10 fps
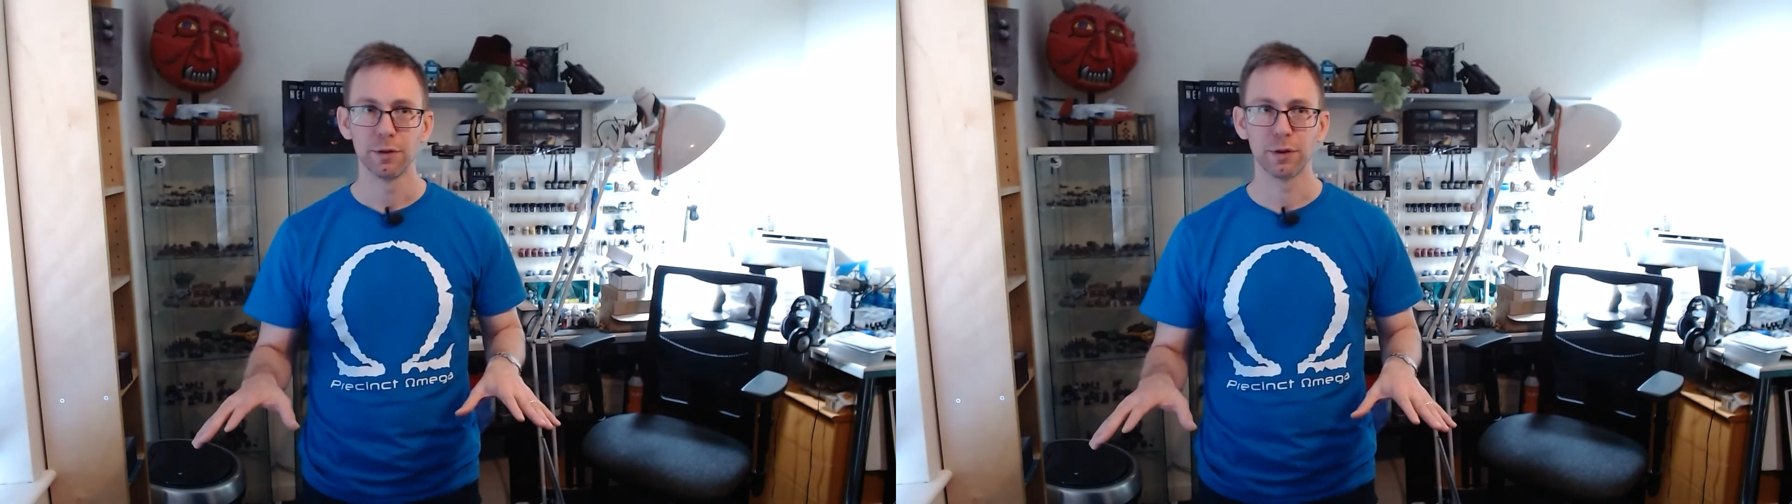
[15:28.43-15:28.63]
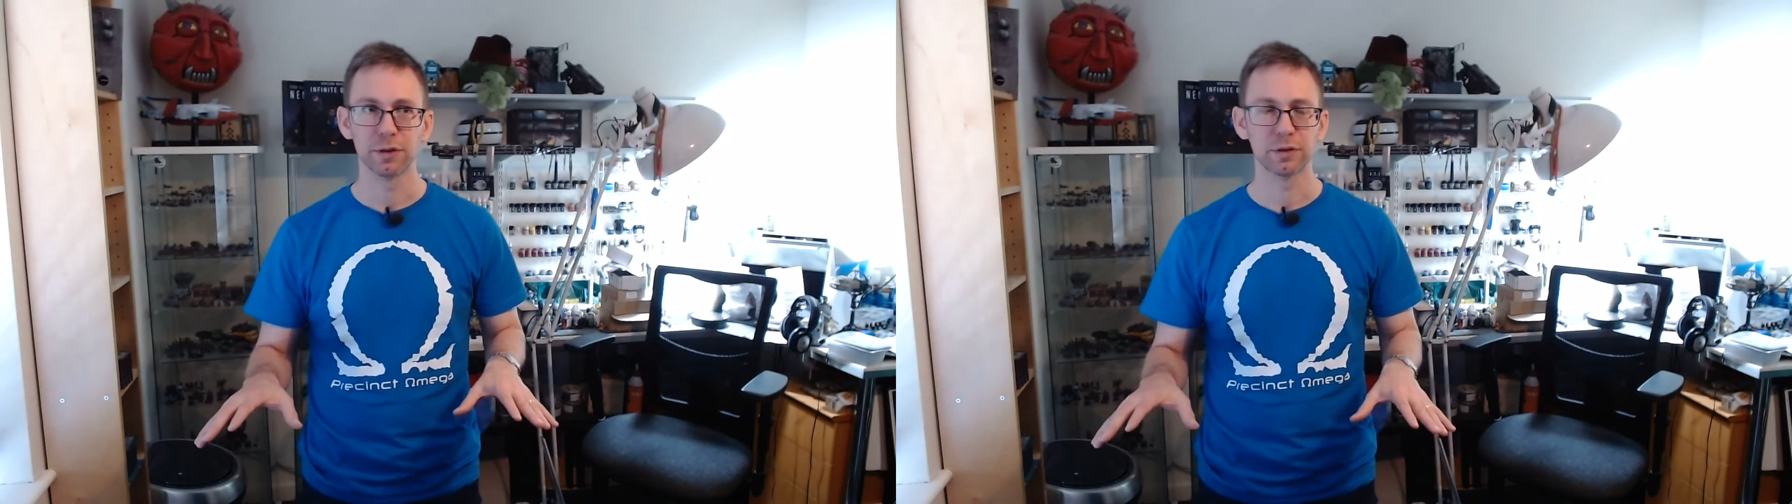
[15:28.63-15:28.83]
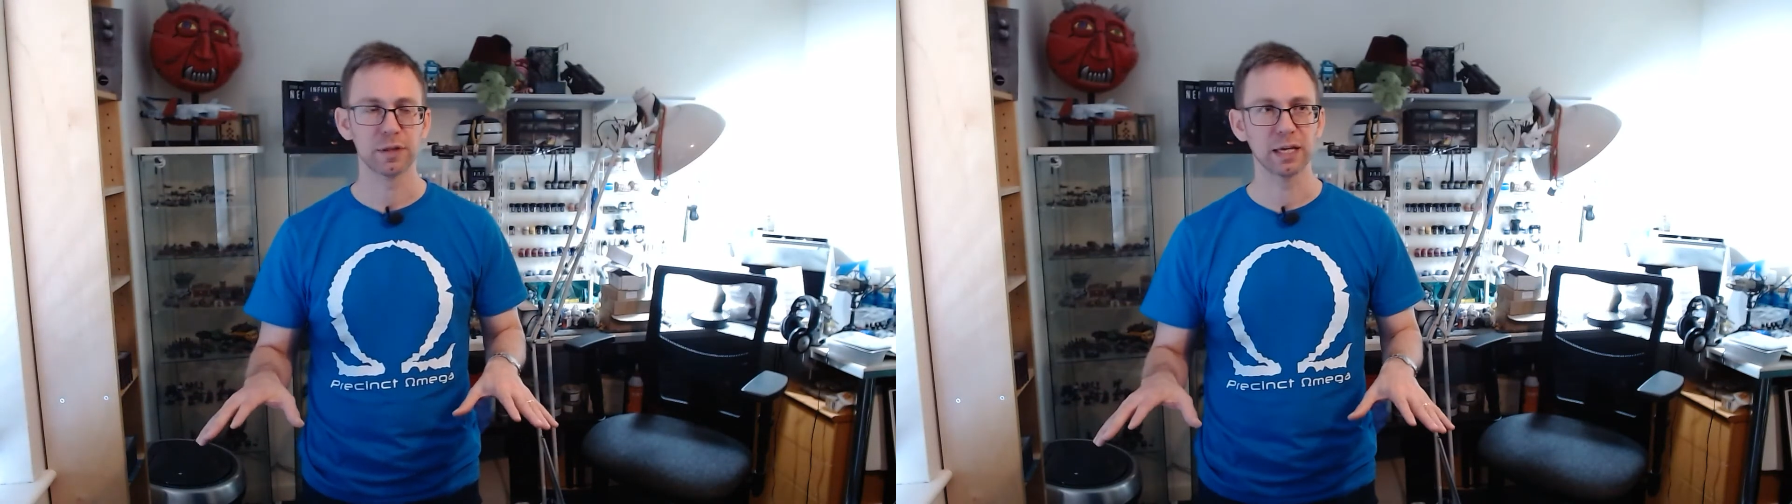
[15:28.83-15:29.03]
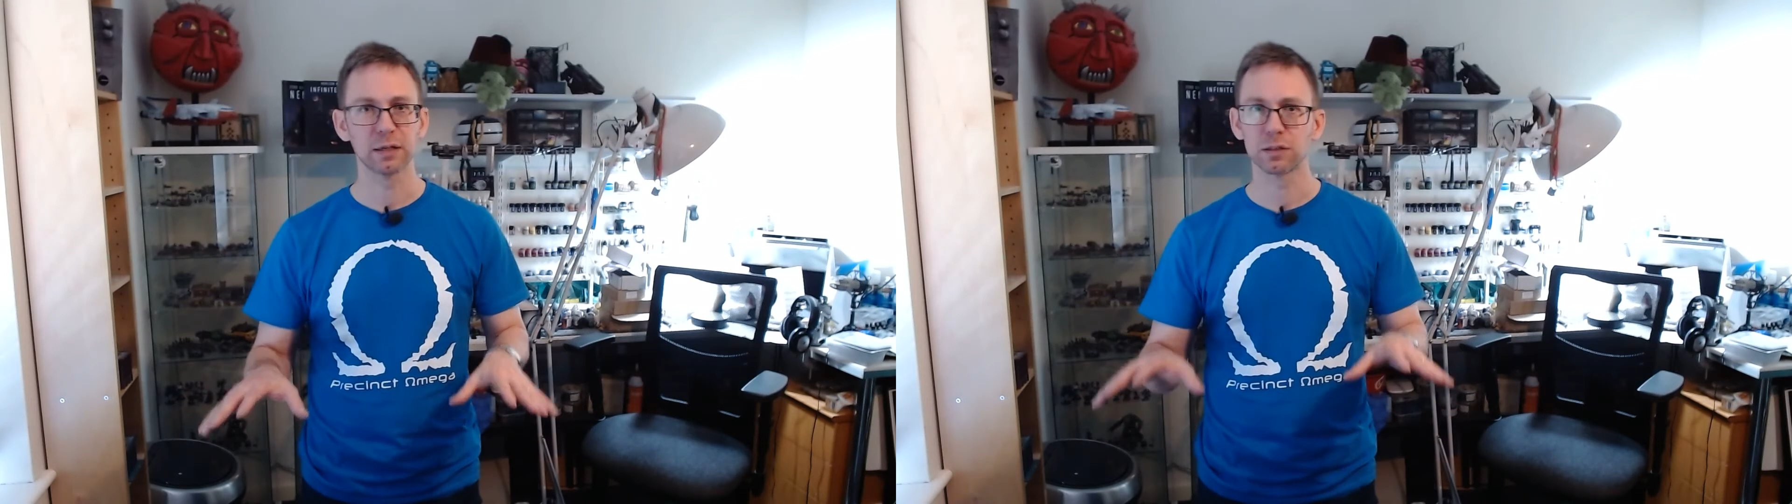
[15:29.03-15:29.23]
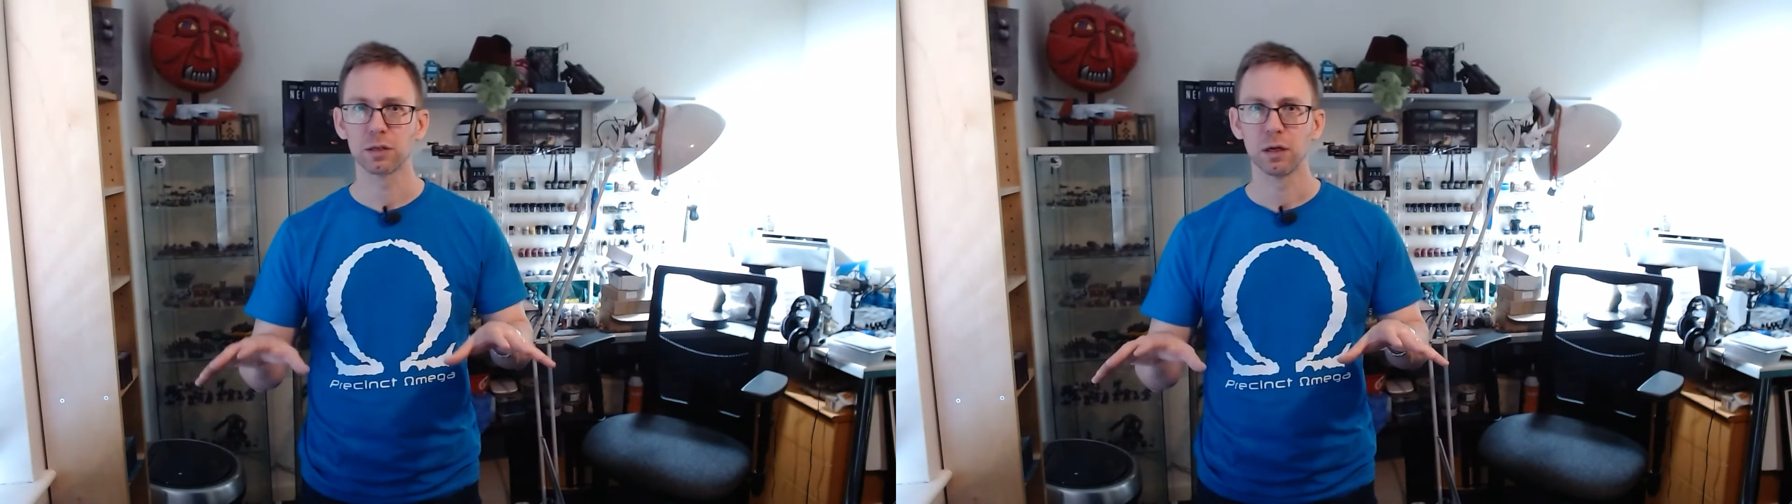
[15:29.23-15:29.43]
that
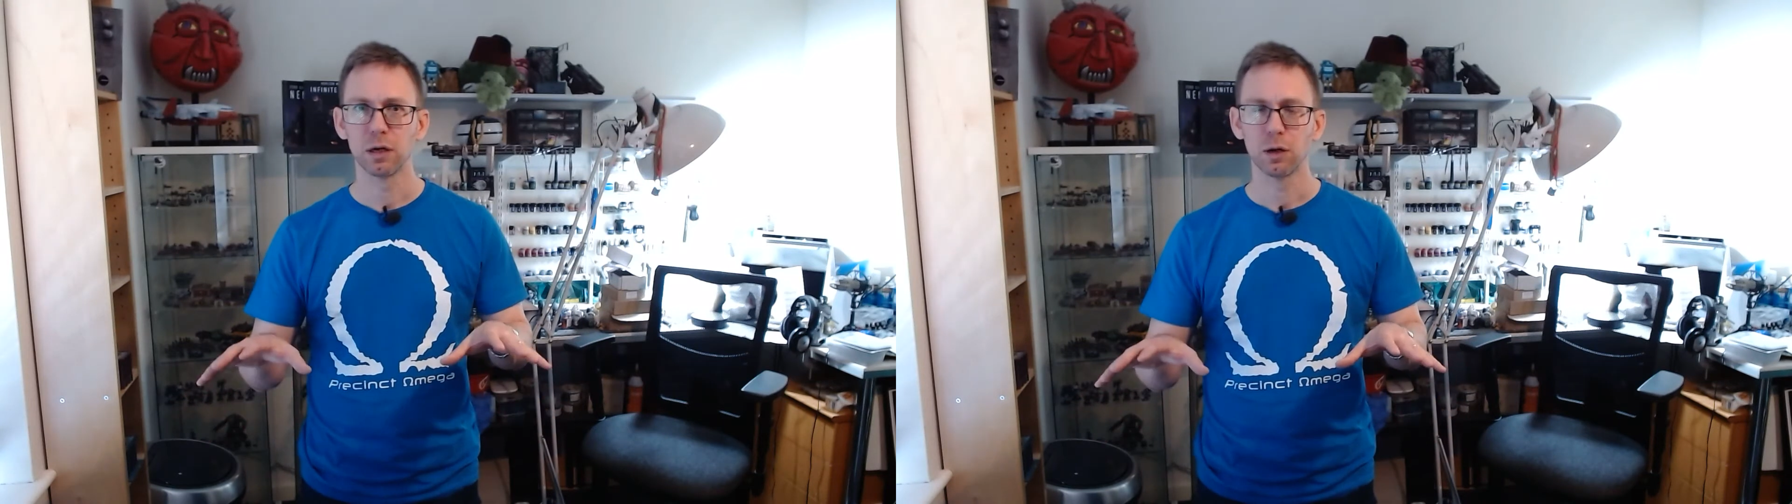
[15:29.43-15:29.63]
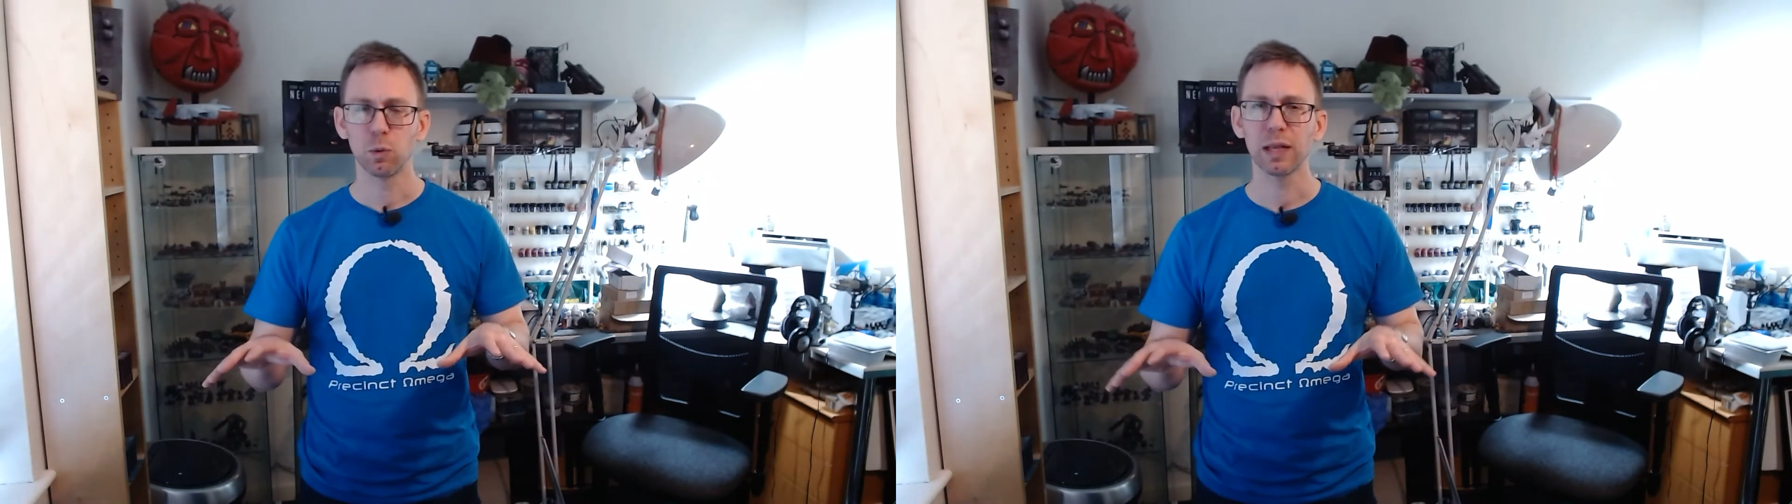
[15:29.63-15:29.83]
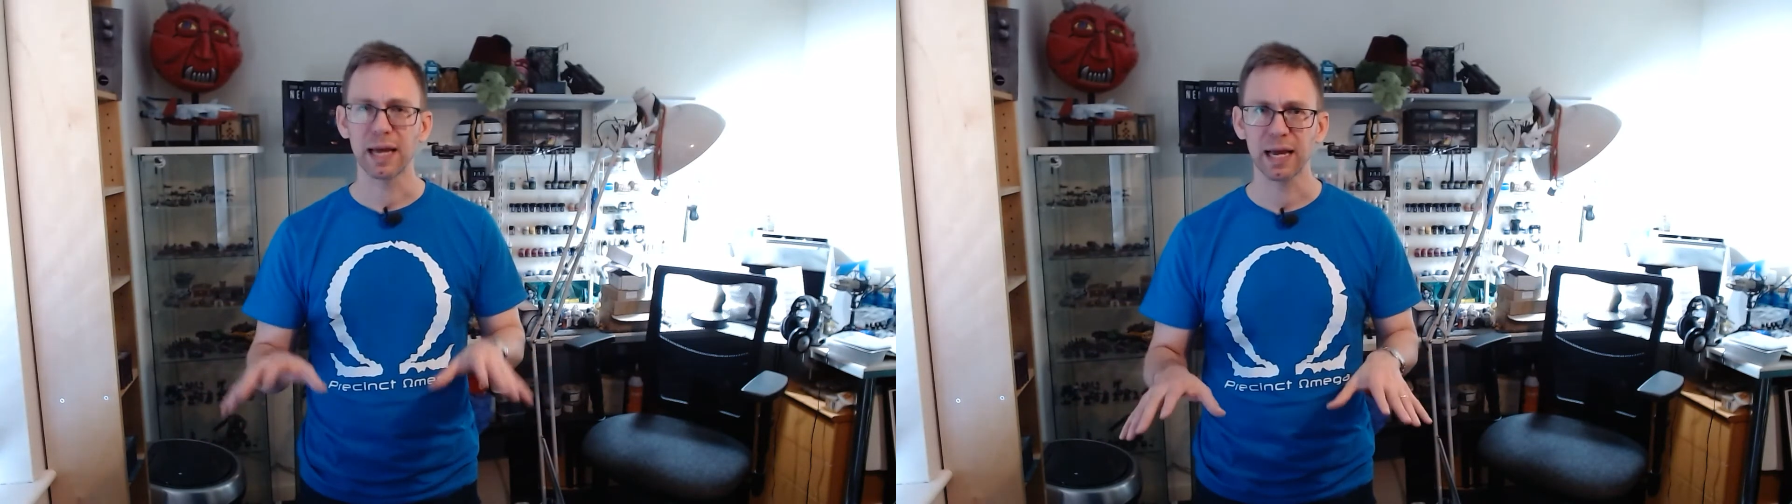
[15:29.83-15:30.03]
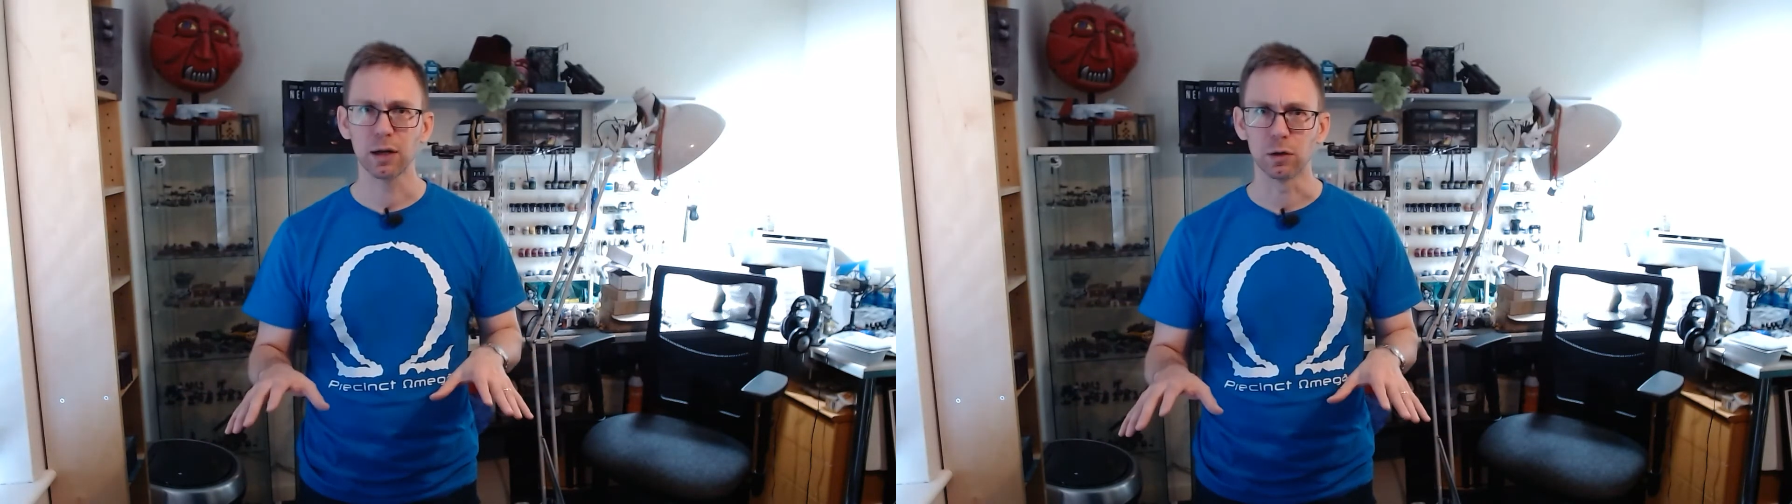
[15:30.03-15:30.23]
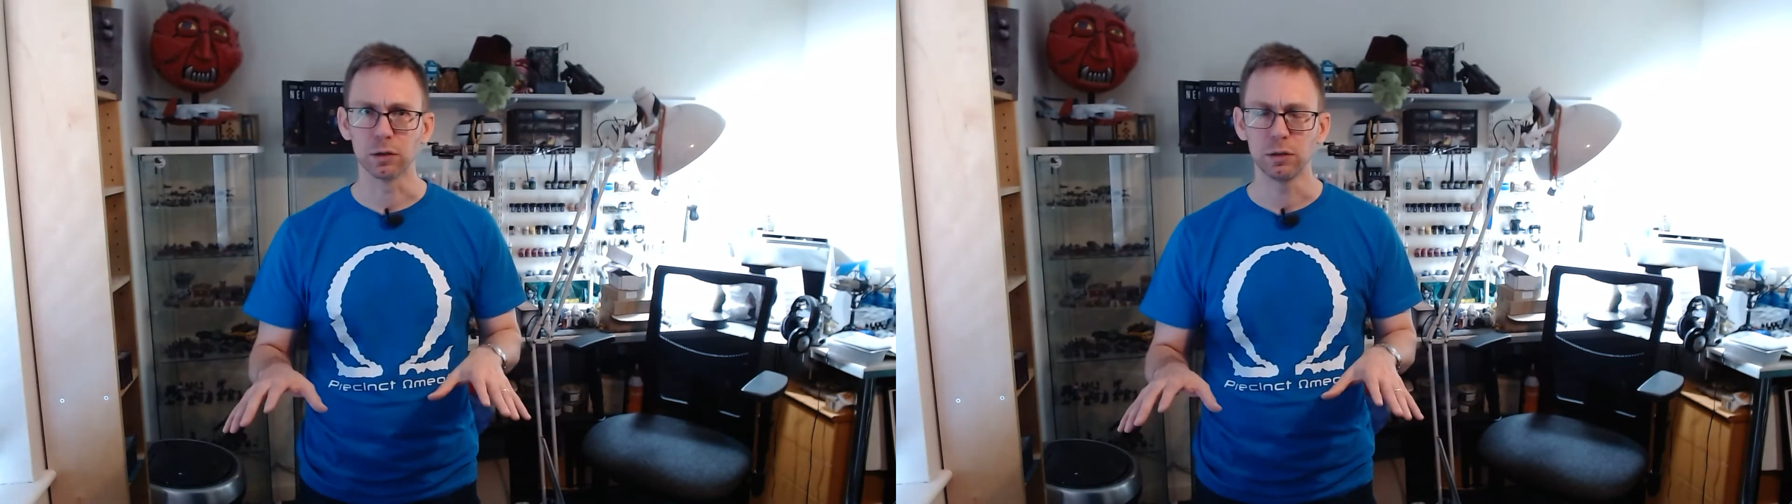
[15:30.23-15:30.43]
thinks, well,
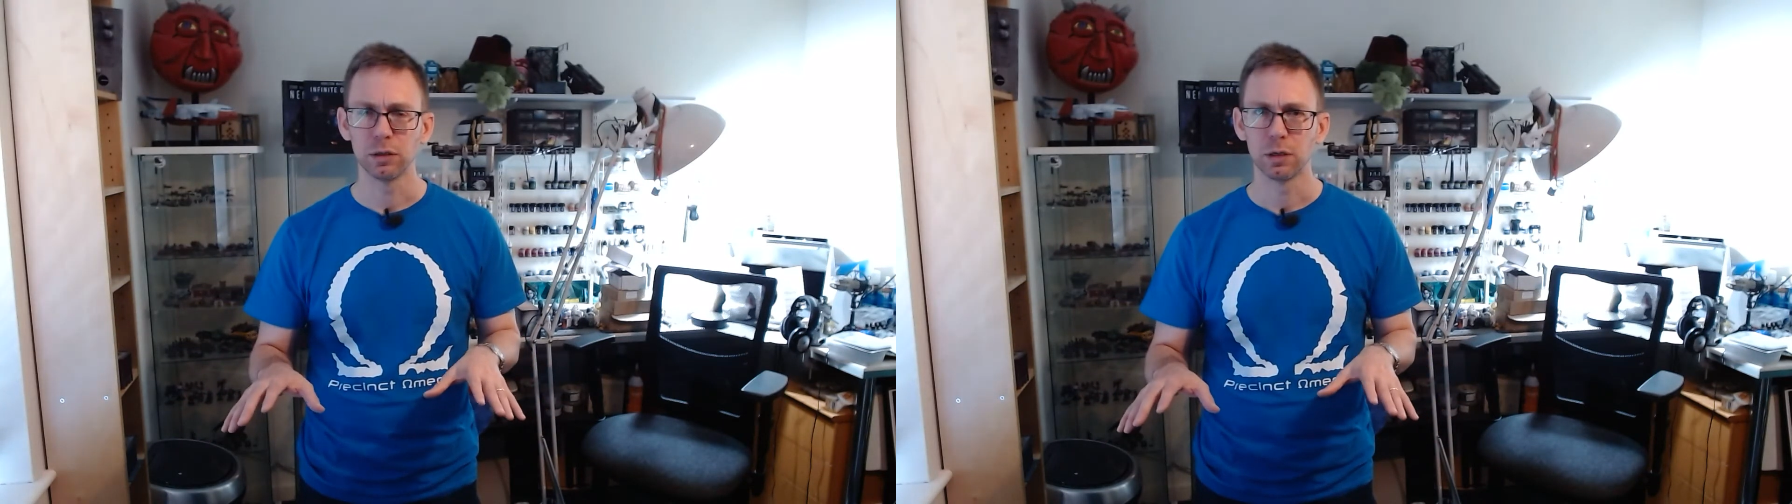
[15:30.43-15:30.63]
hang on,